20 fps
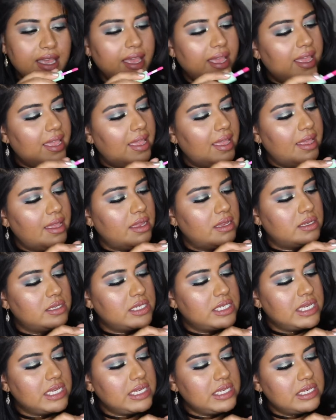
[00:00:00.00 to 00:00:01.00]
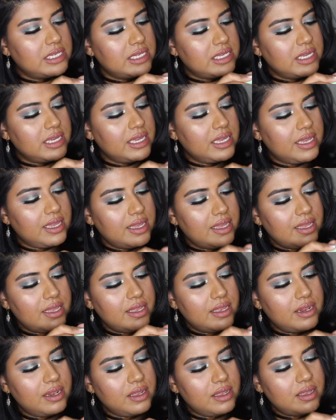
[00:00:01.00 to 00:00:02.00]
a
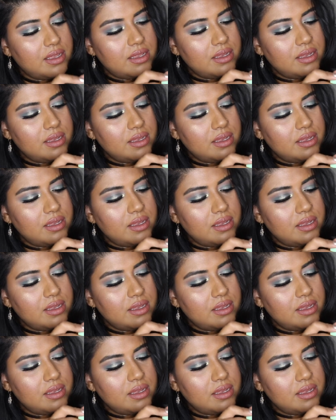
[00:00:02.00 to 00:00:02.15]
tinted